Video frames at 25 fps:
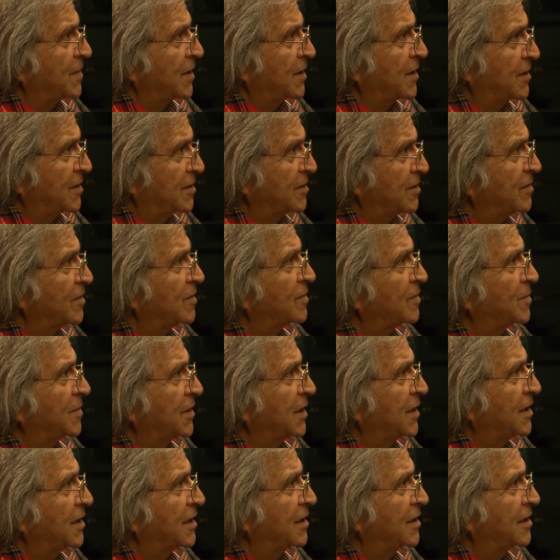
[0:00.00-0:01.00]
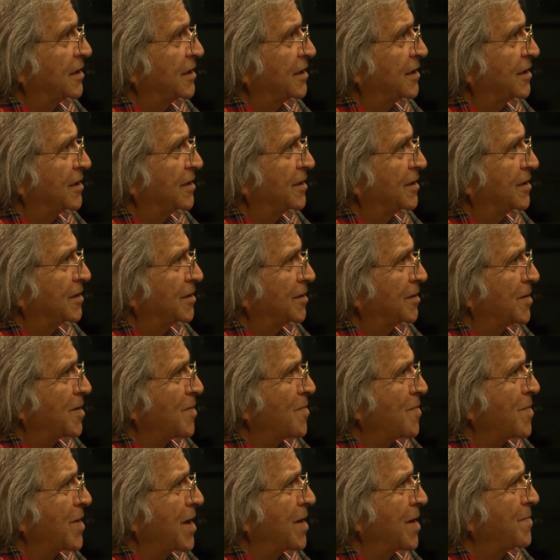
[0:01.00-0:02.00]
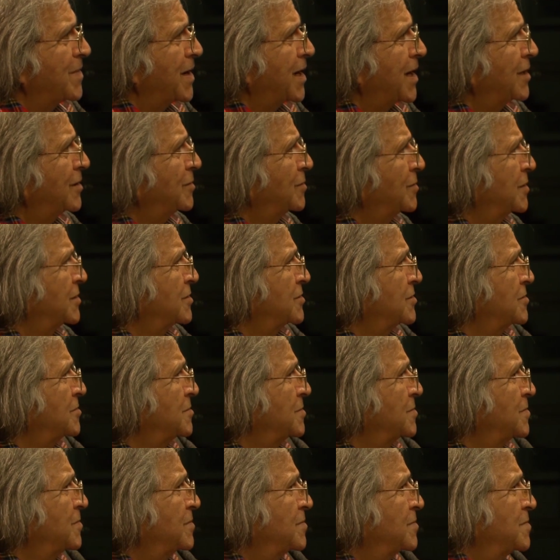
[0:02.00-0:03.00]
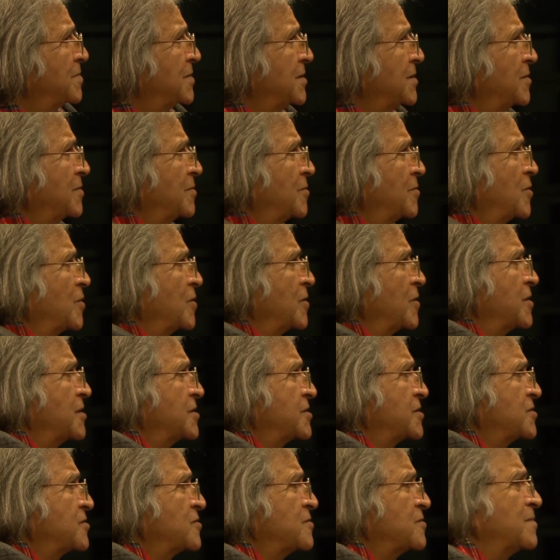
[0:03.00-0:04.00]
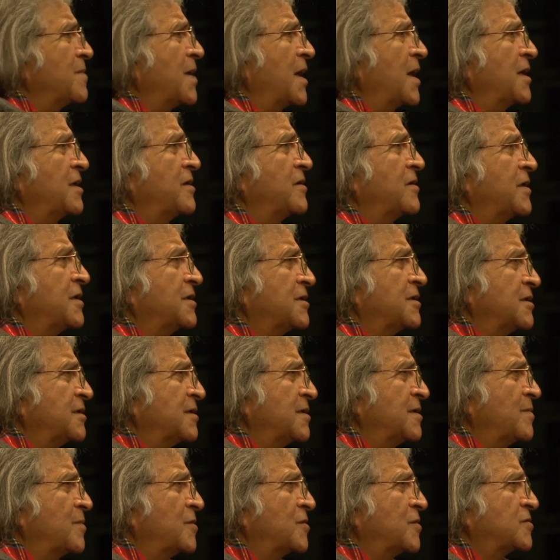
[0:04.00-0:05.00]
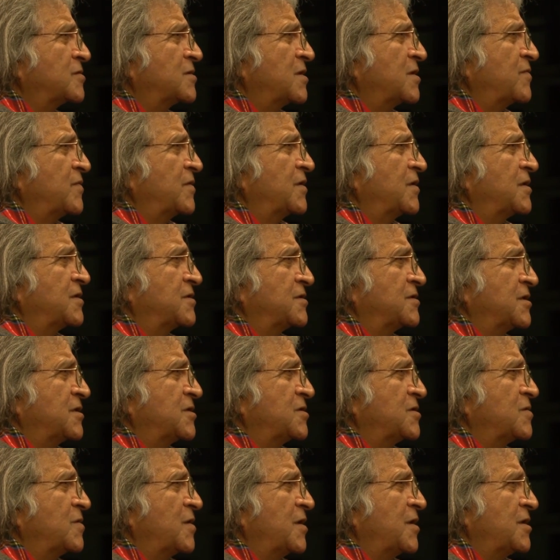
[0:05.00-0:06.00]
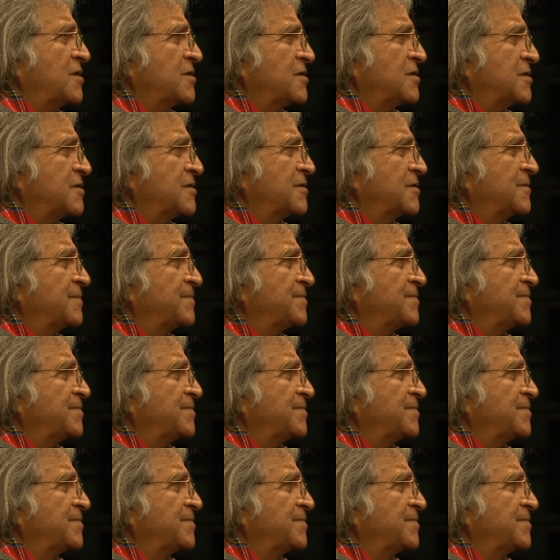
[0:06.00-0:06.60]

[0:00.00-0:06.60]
But, you know, a man who has to coerce to migrate in the most difficult situations,